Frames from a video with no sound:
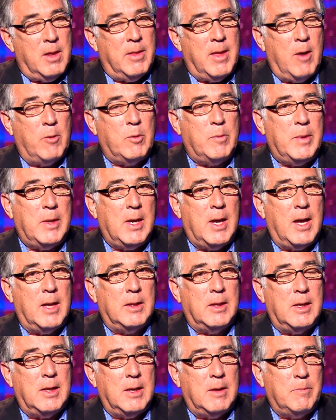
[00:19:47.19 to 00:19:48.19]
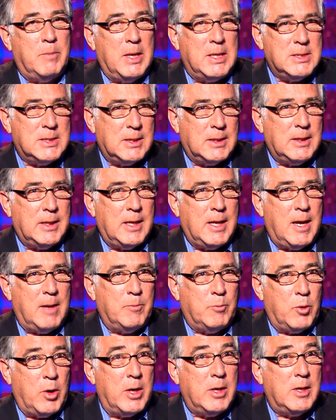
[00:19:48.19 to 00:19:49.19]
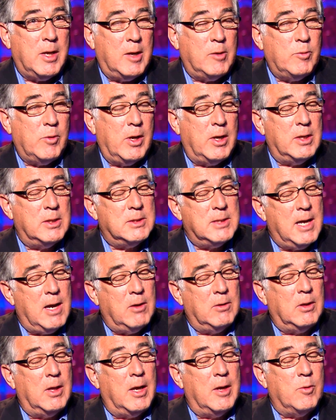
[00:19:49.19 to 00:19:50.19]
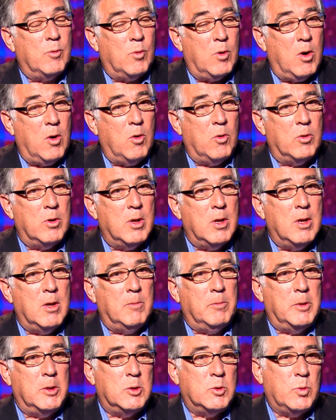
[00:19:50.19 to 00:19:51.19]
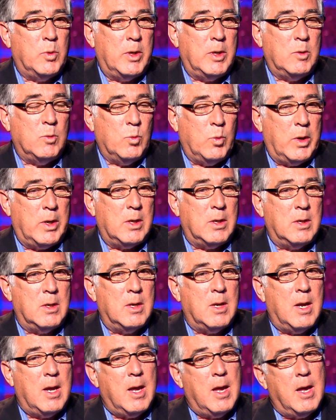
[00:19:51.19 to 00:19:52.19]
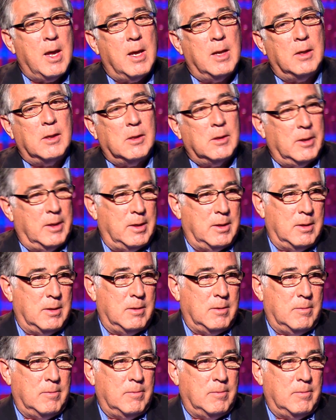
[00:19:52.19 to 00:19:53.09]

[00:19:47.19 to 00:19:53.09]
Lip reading: That would be on basically on Brighton-Henrietta Town Line Road between Winton and Clinton.